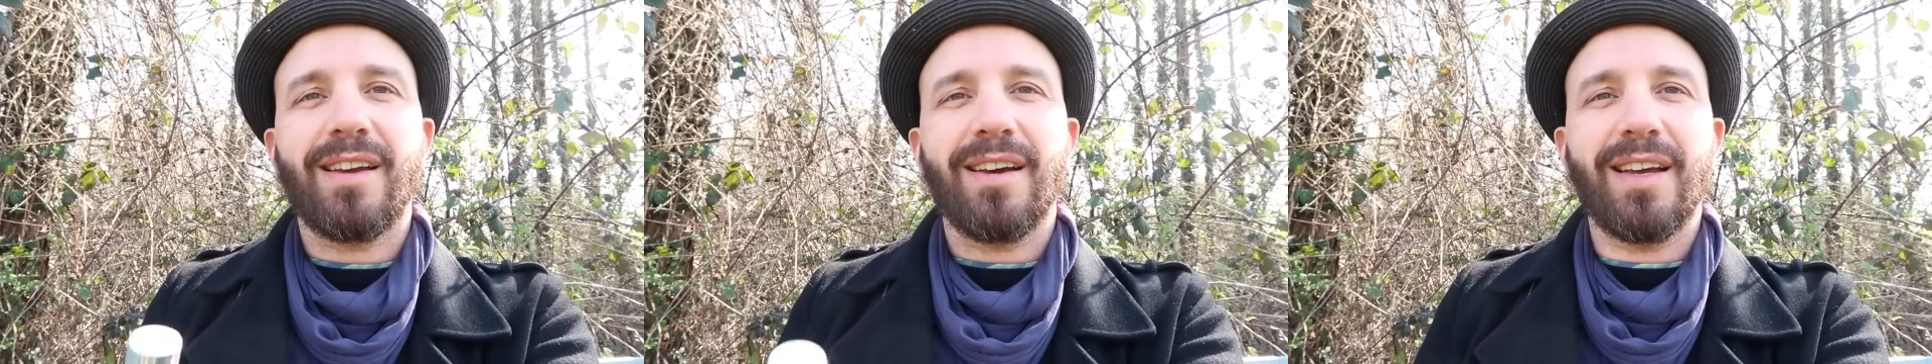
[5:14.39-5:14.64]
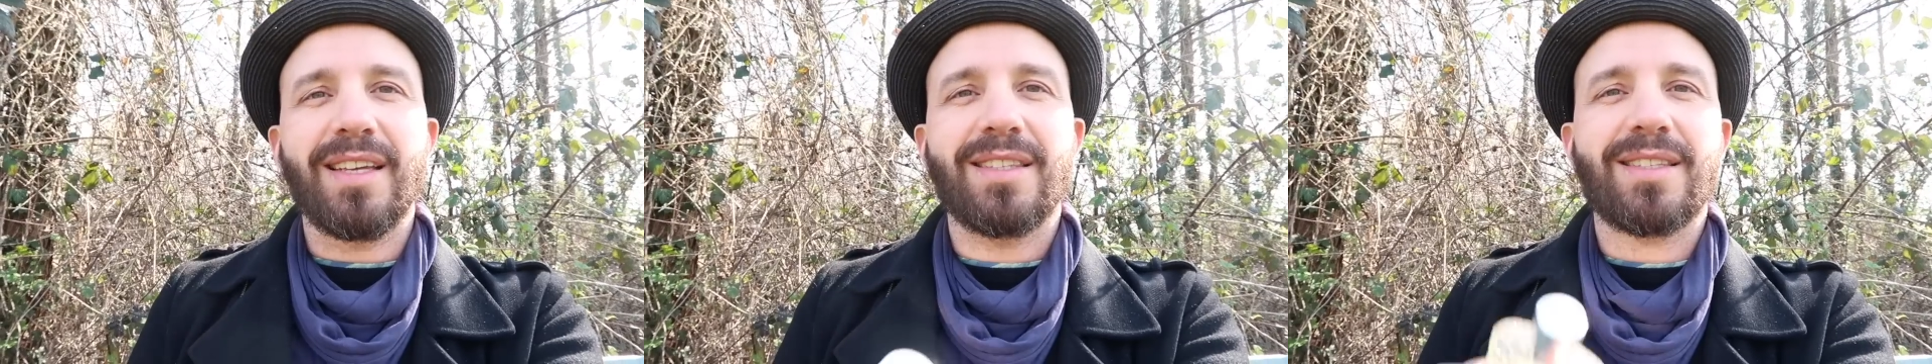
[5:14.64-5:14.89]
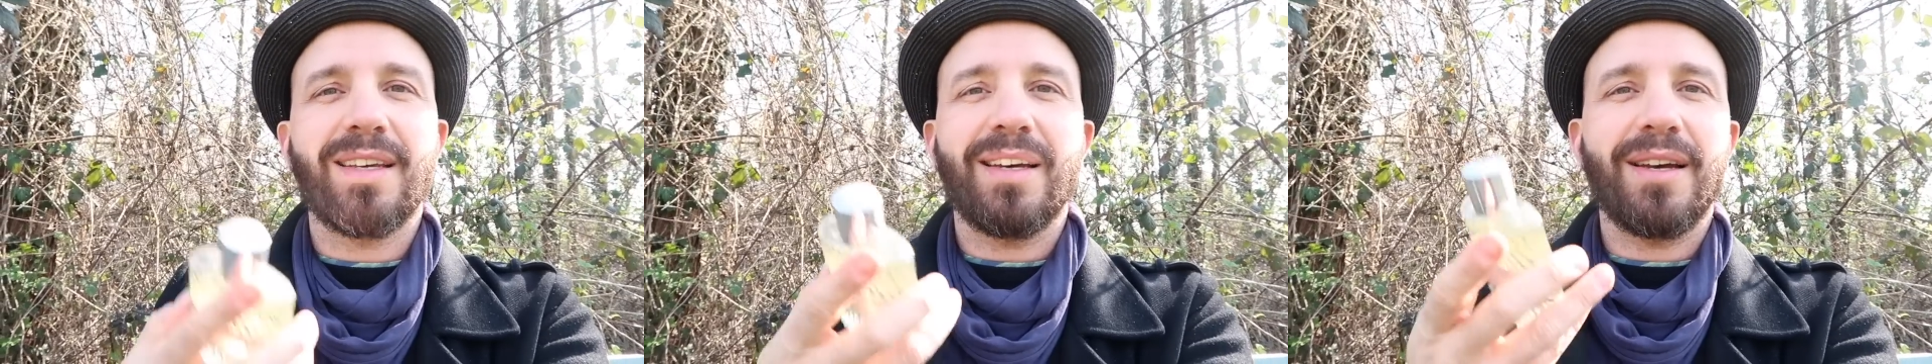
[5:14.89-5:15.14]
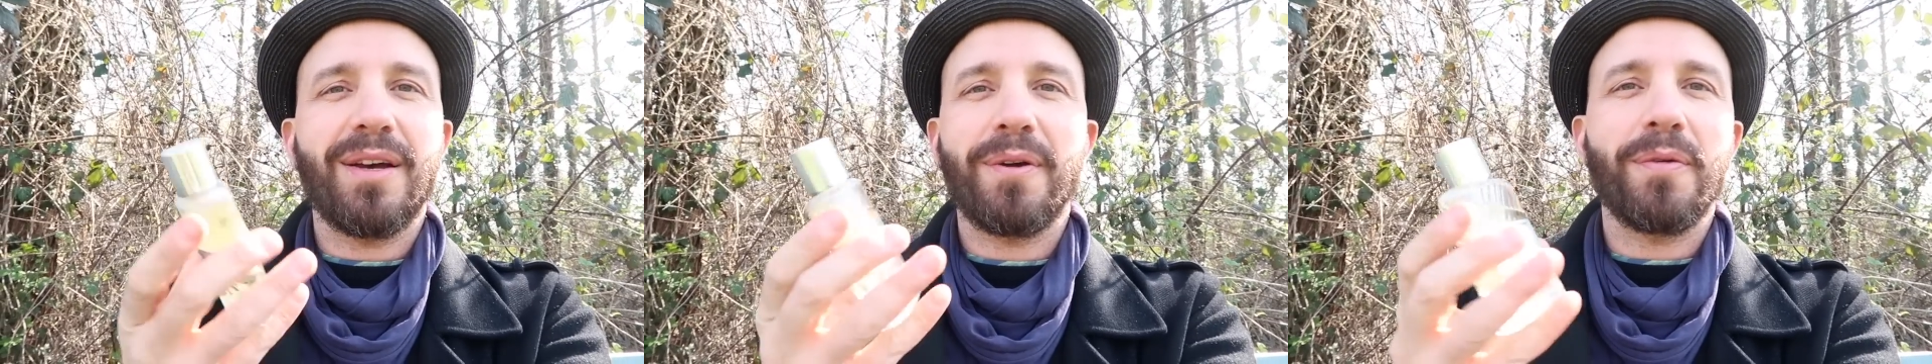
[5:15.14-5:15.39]
It's
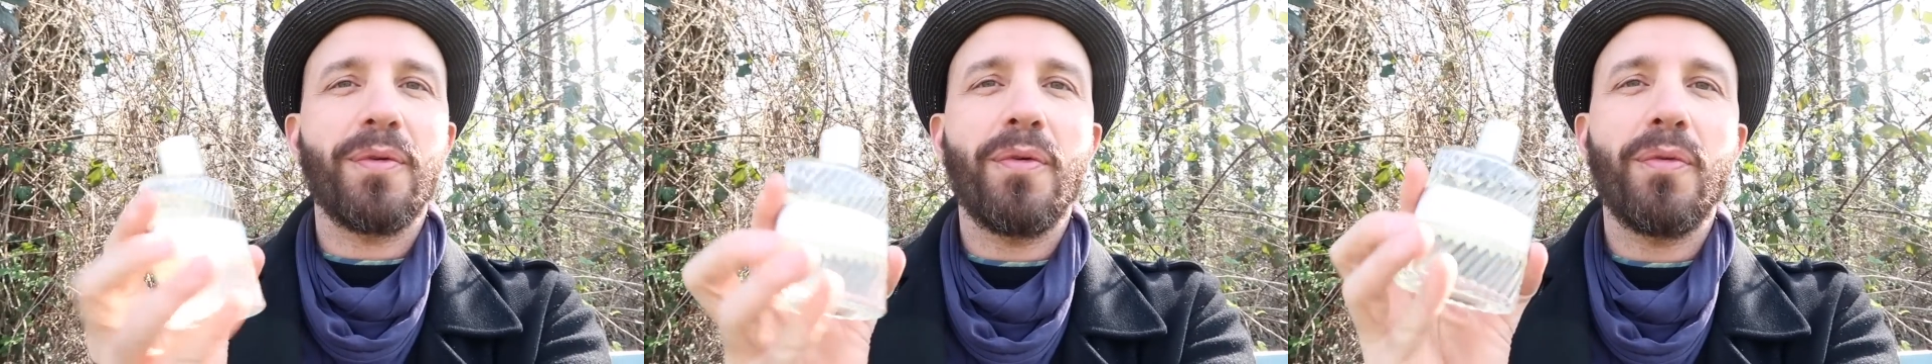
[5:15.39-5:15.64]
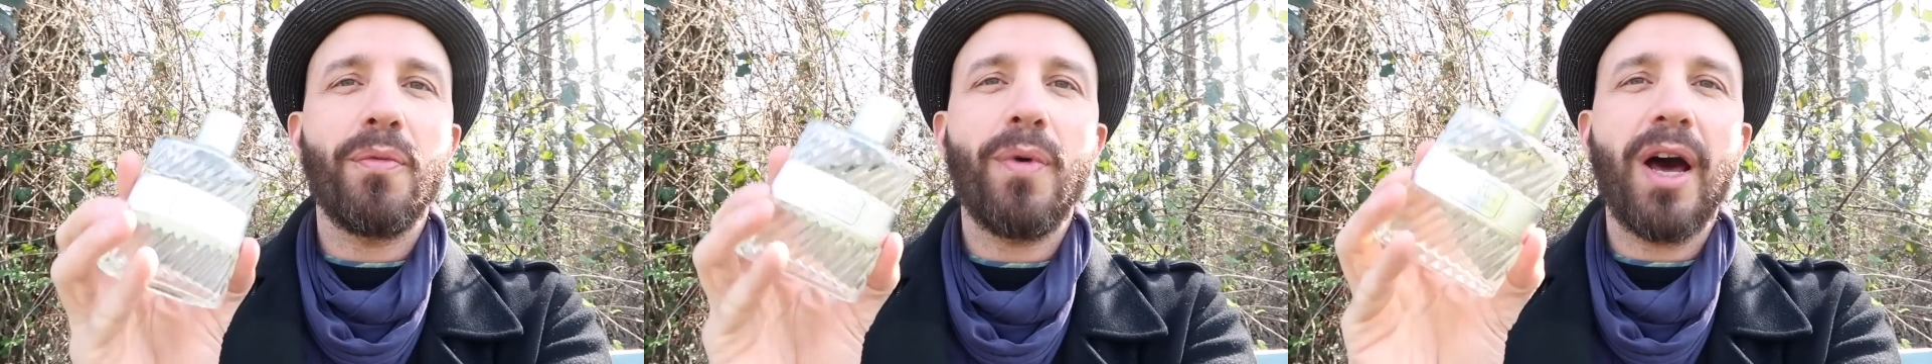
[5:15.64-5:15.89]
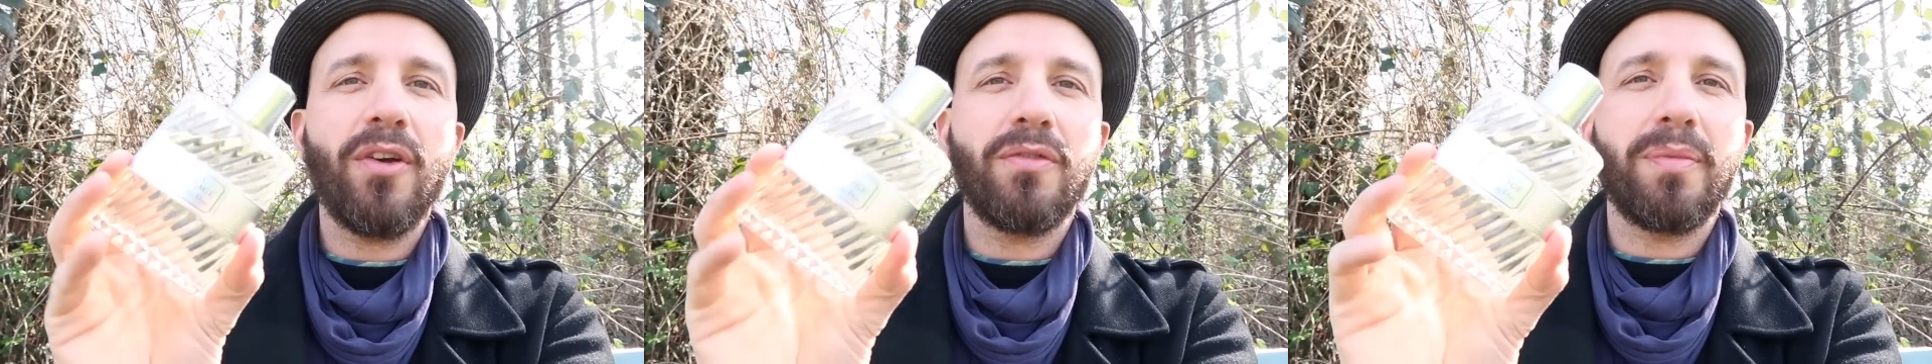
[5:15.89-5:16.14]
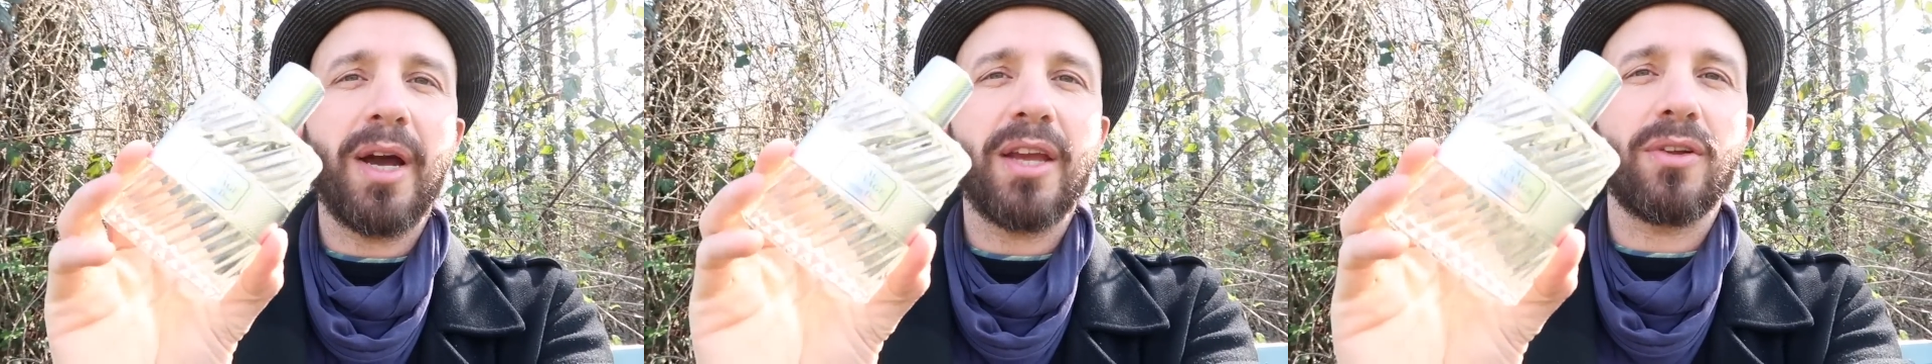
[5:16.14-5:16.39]
one
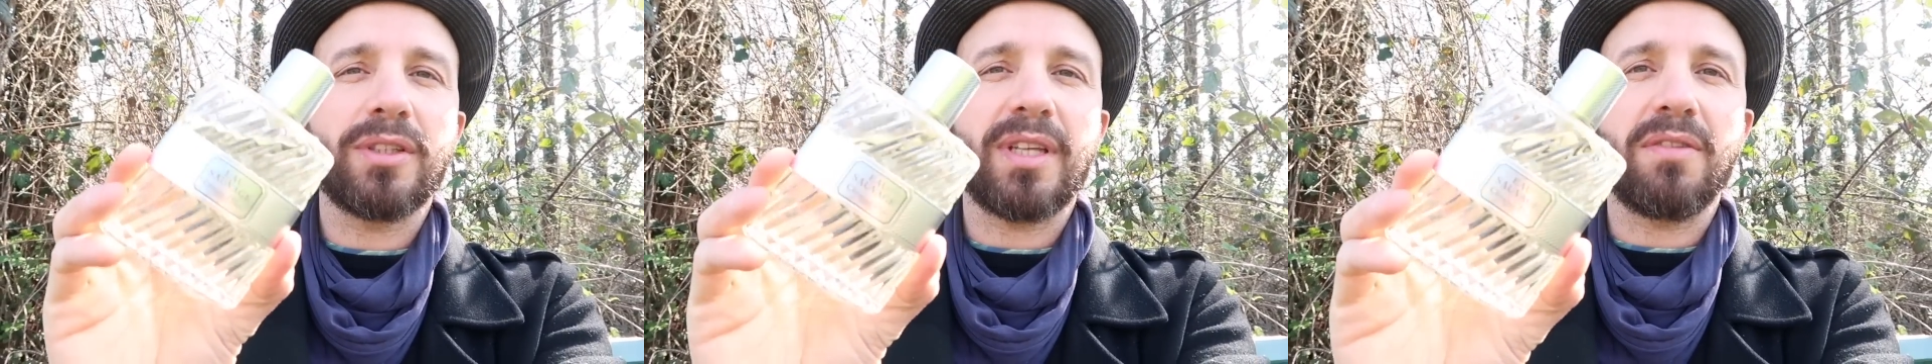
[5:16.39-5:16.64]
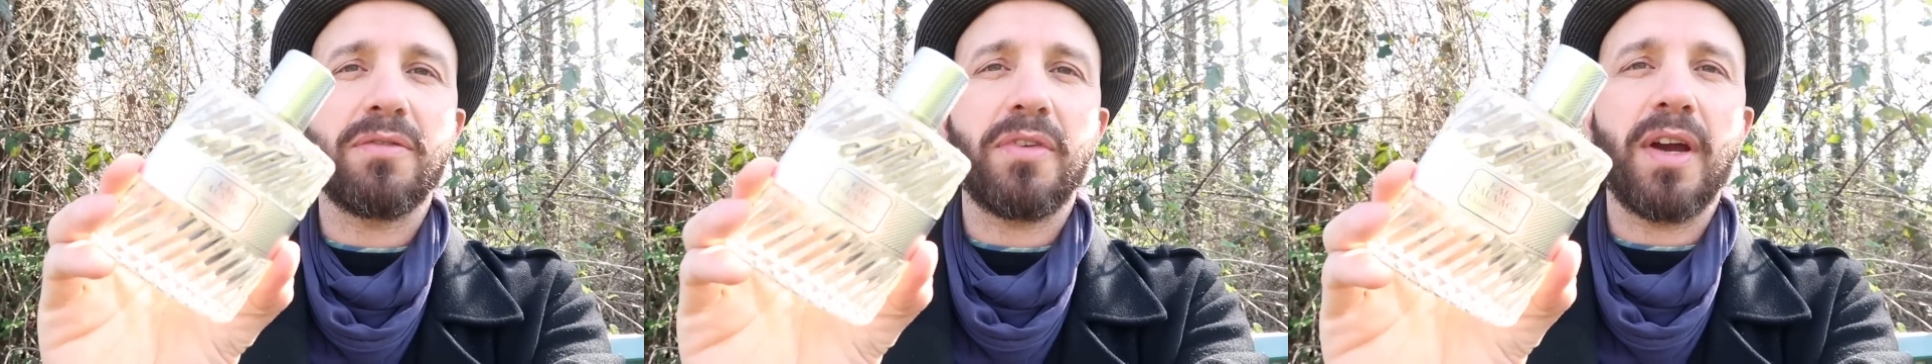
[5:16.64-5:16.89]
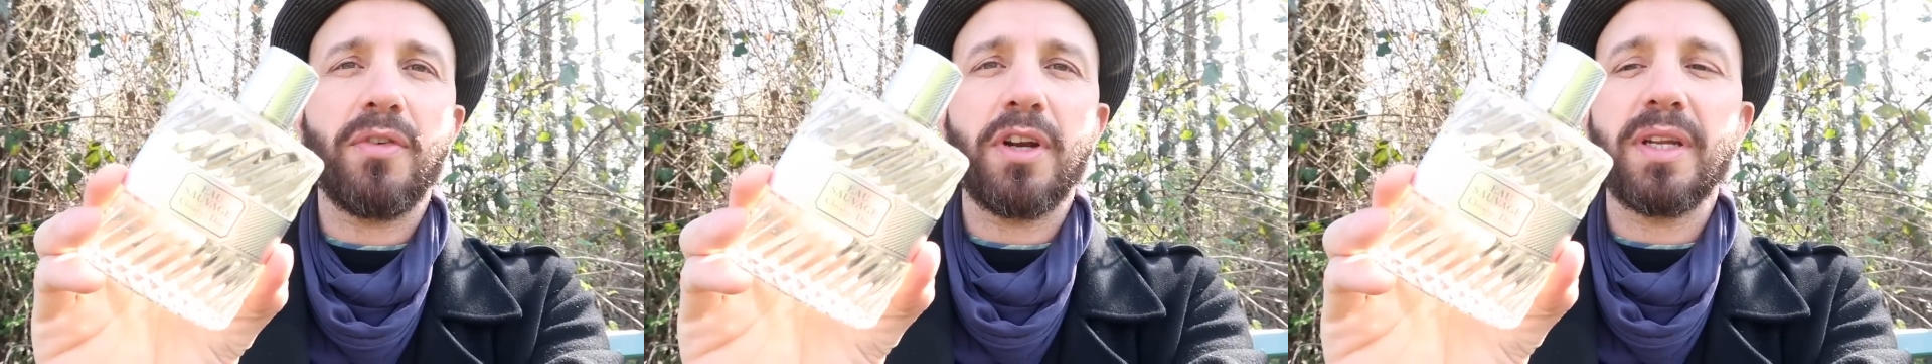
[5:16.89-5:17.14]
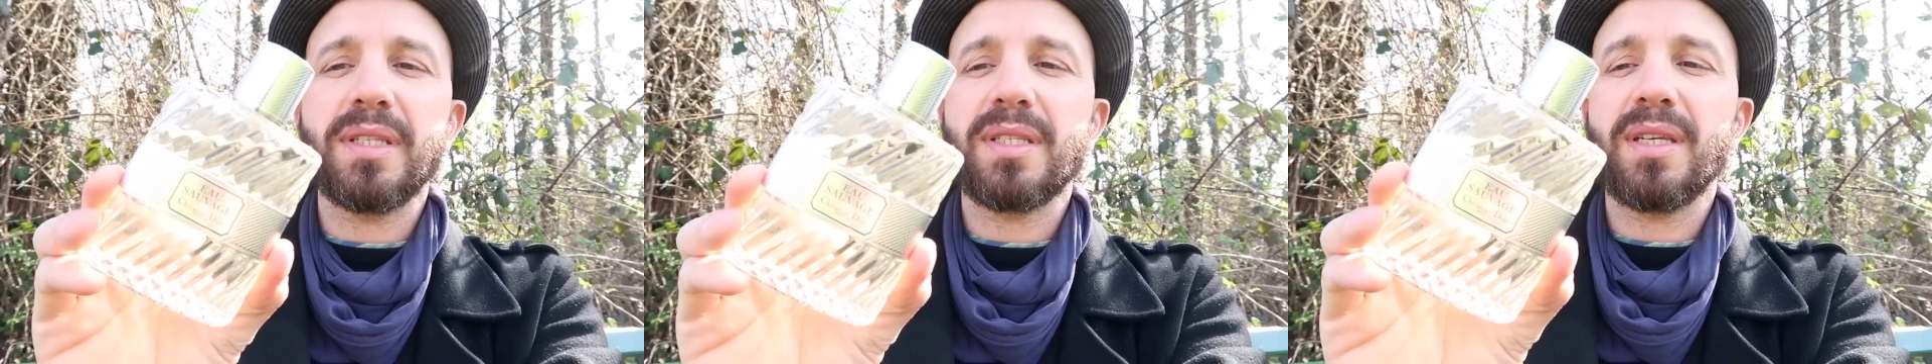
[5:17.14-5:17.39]
of my all-time
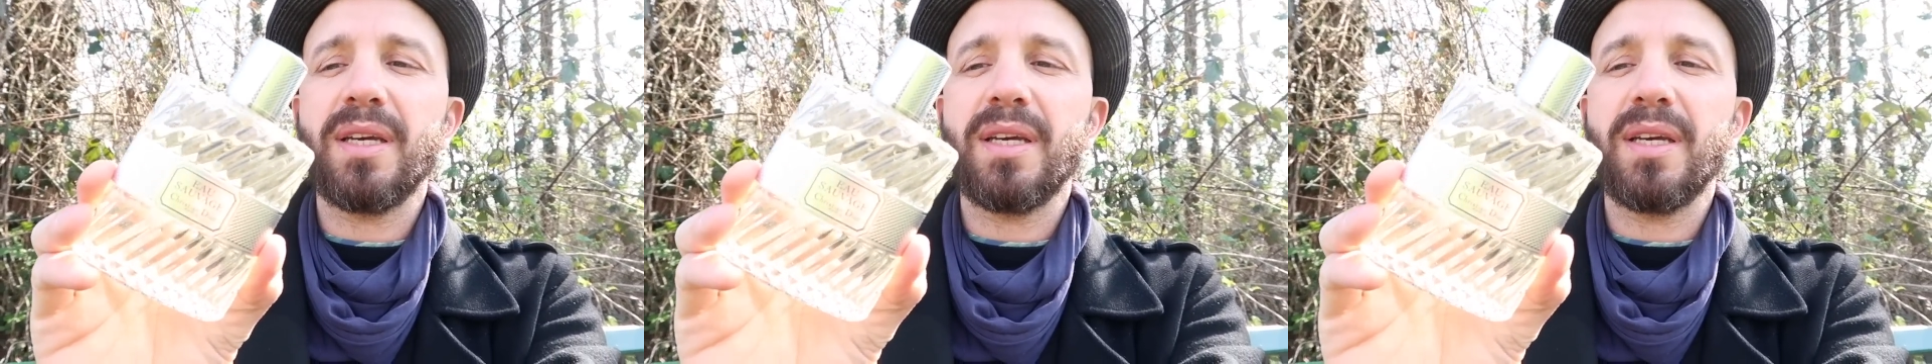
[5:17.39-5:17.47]
favorites,